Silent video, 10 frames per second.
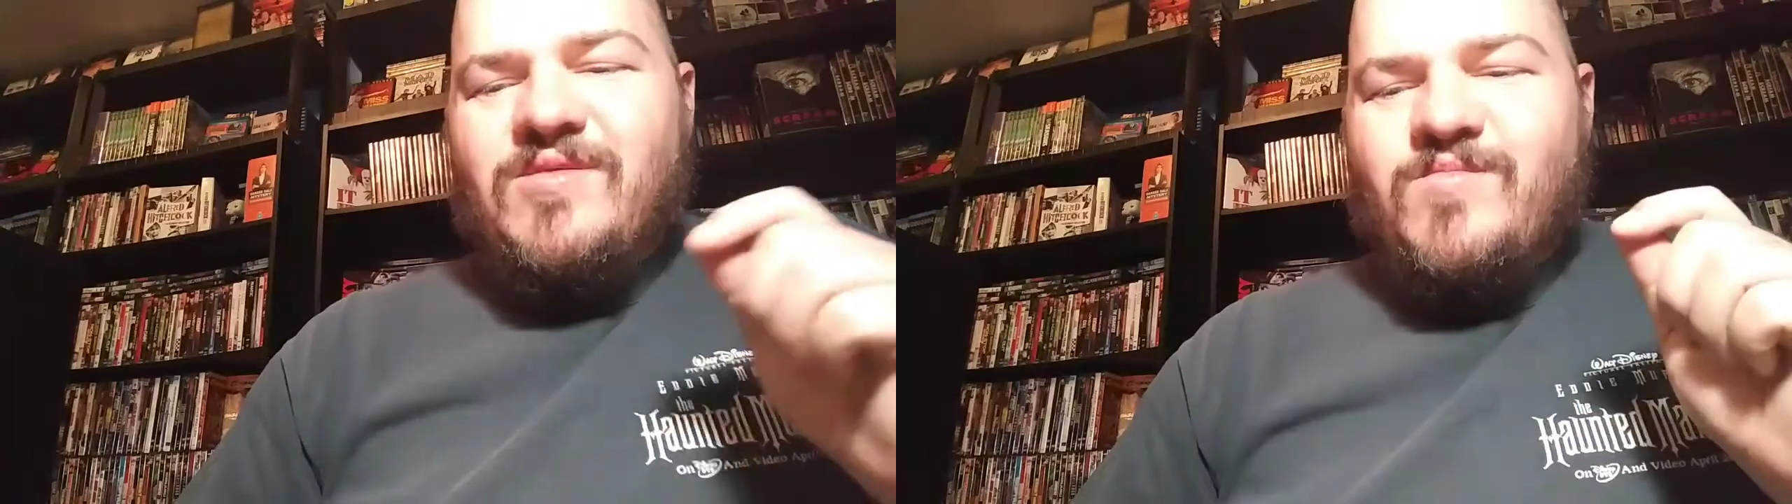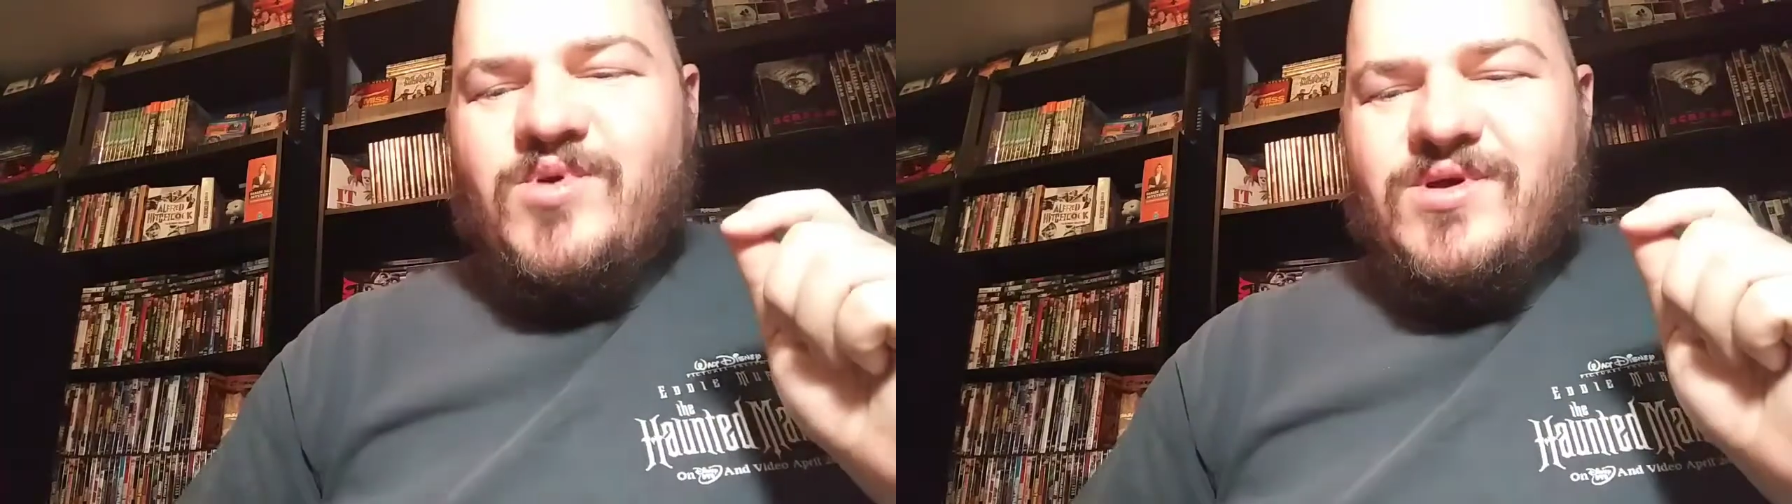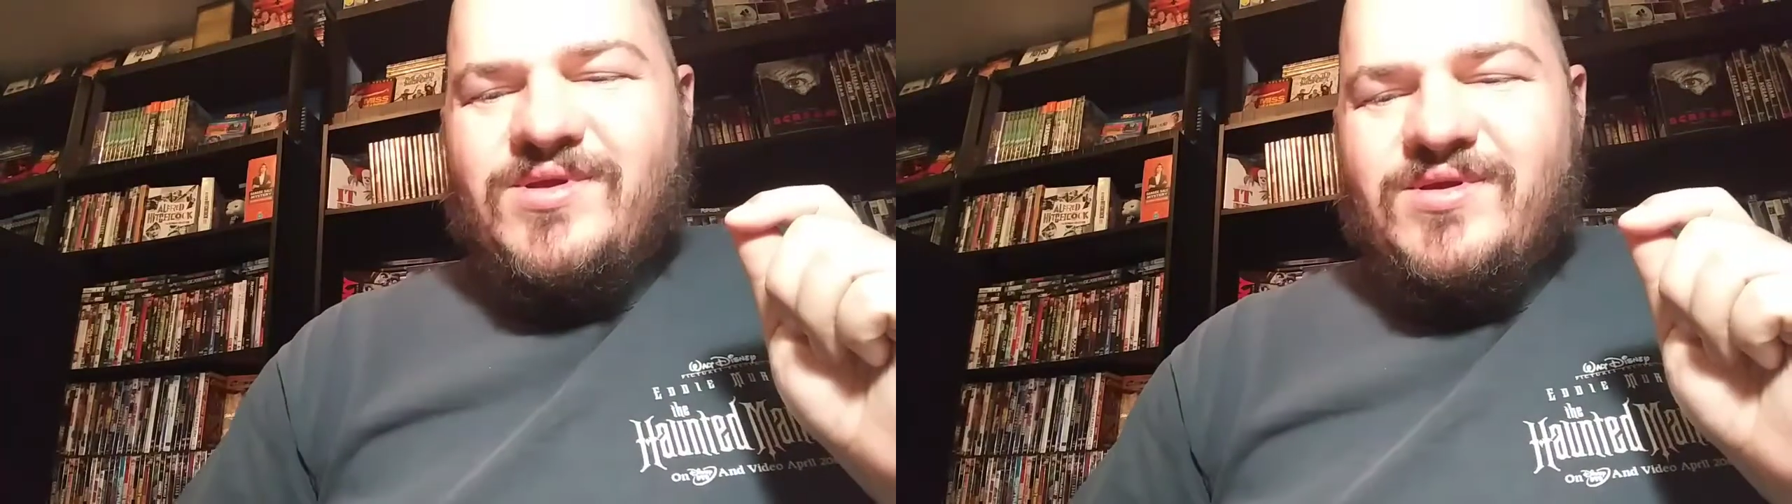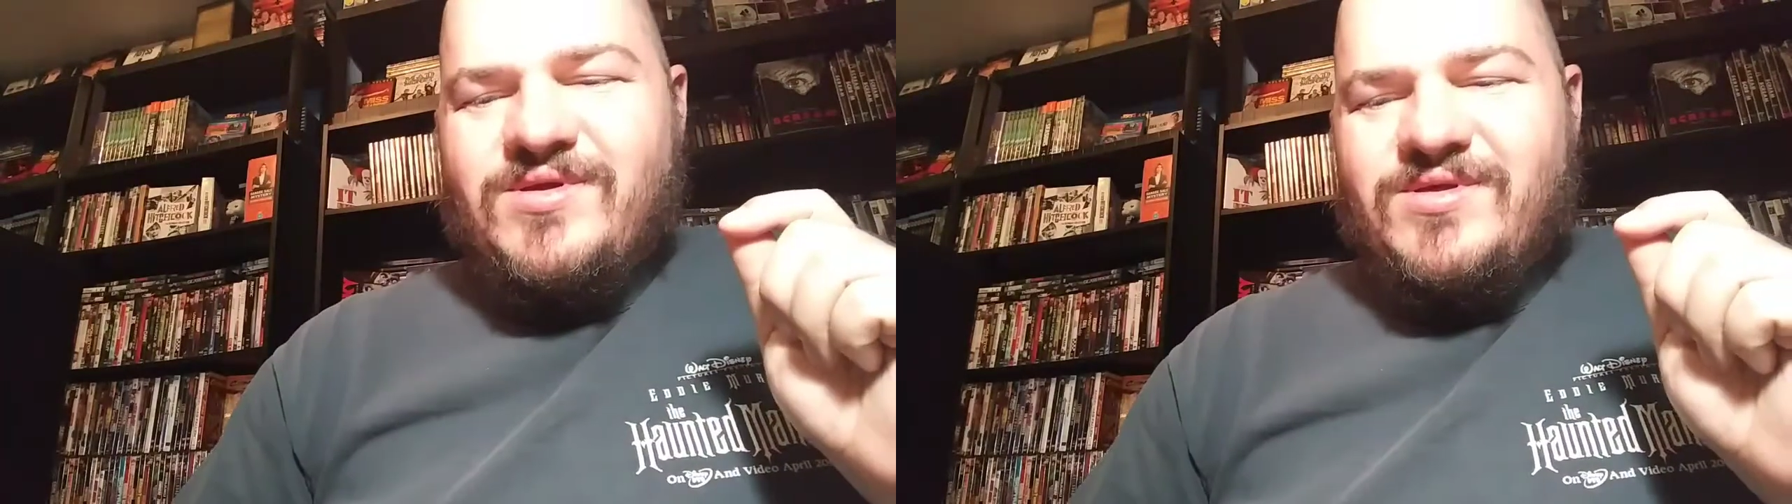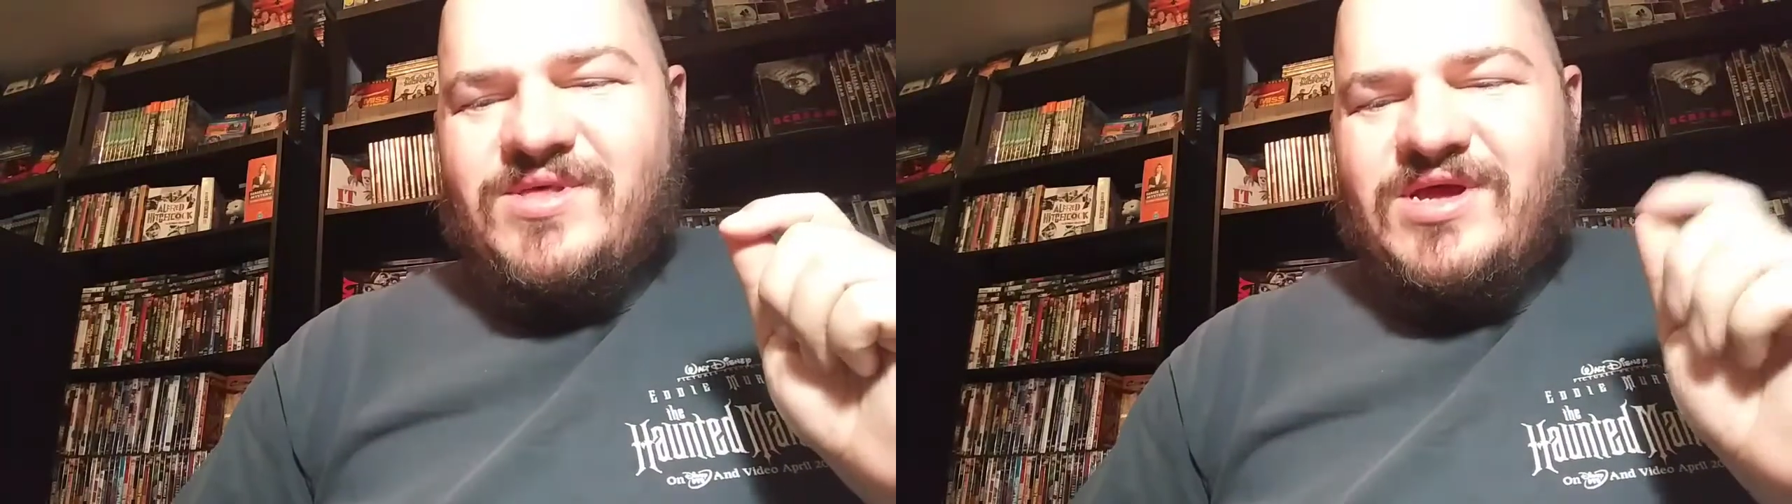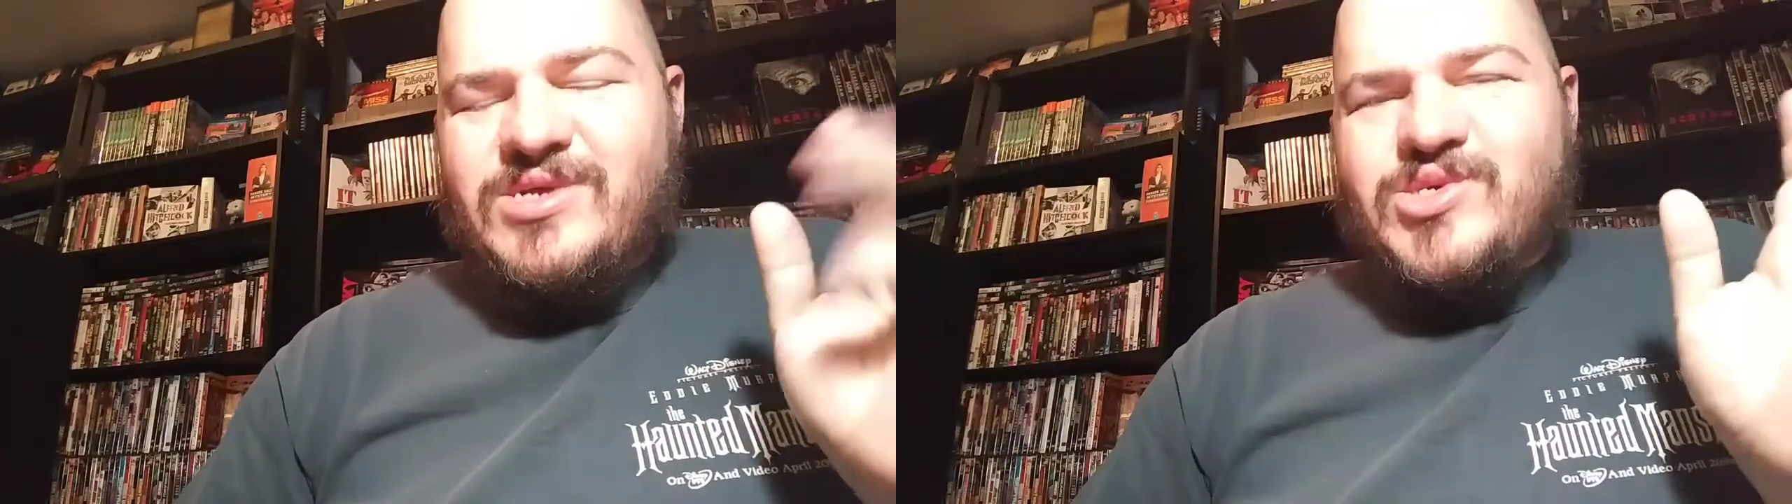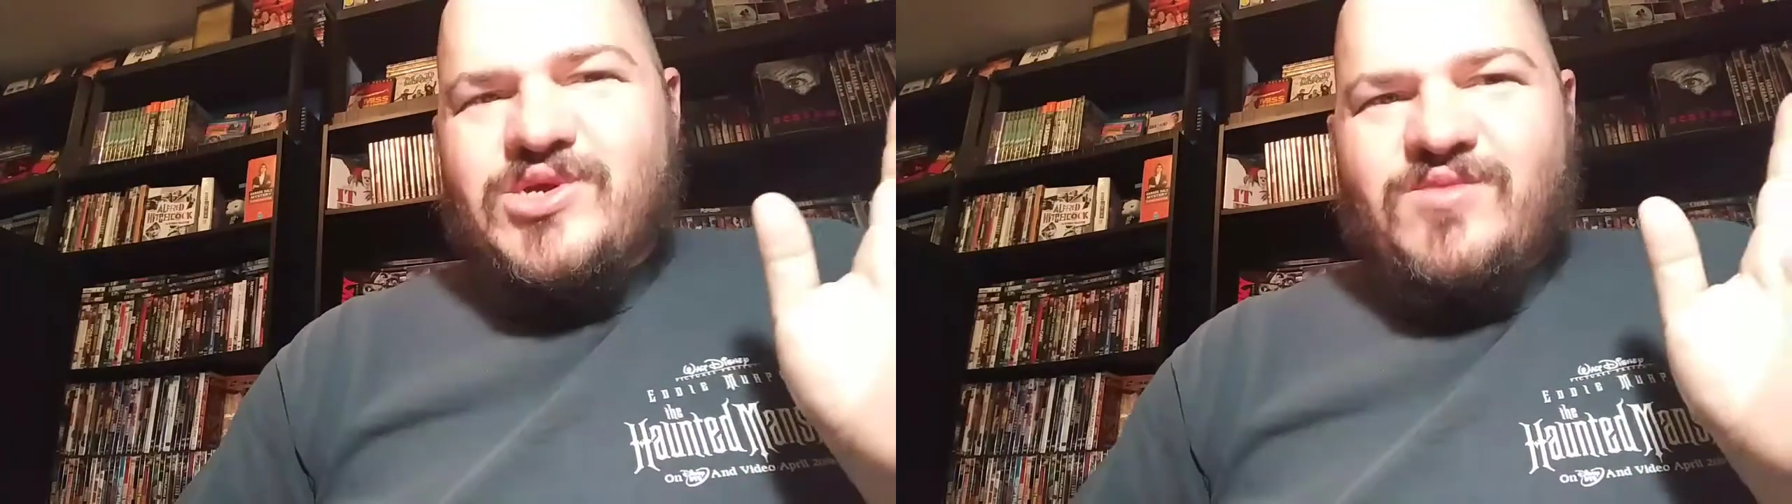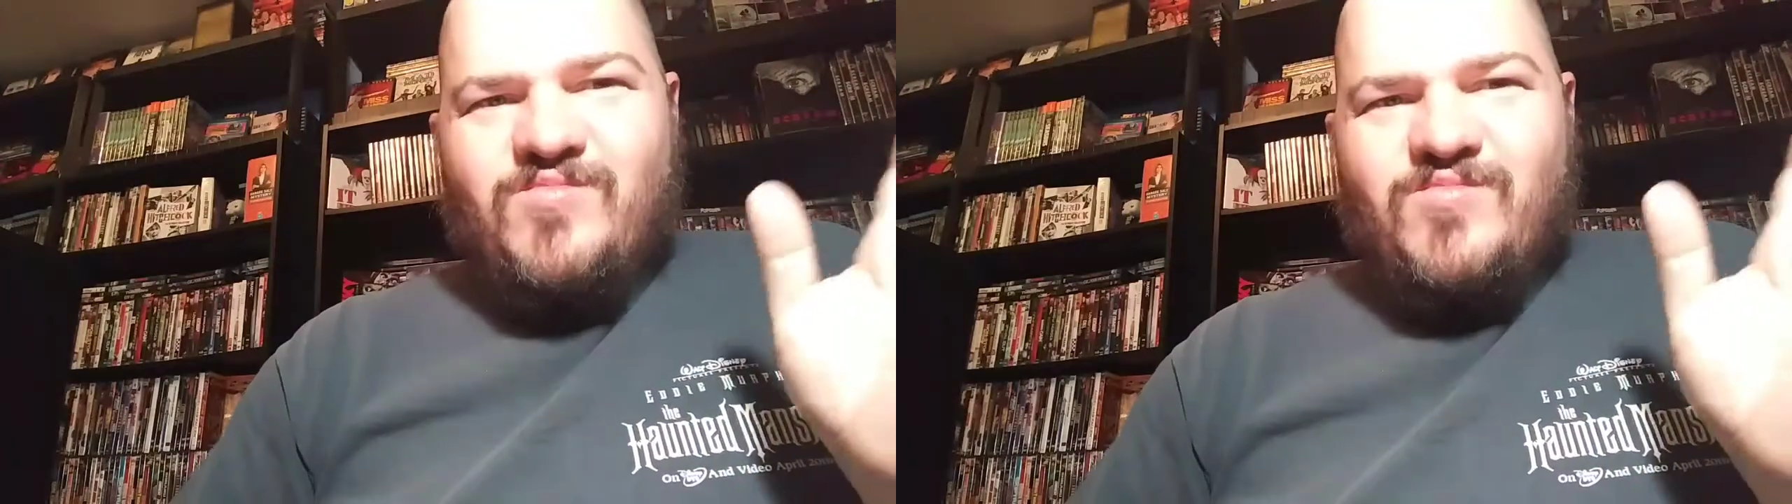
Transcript: But, they actually